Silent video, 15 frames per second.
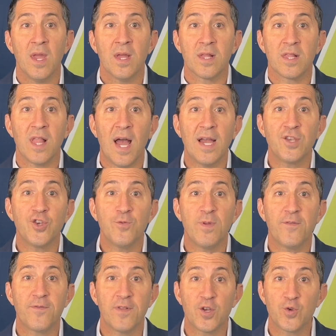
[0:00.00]
Lines should be
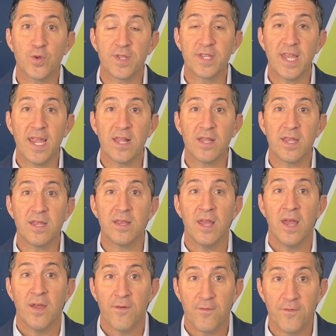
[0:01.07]
flushed with saline,
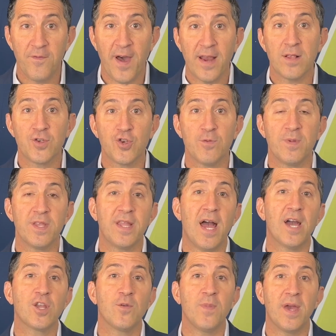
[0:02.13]
vitals should be
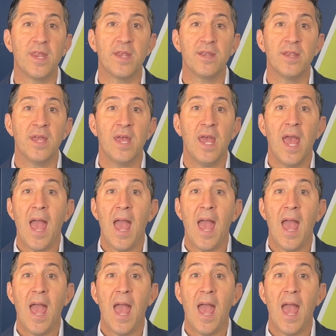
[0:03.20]
documented,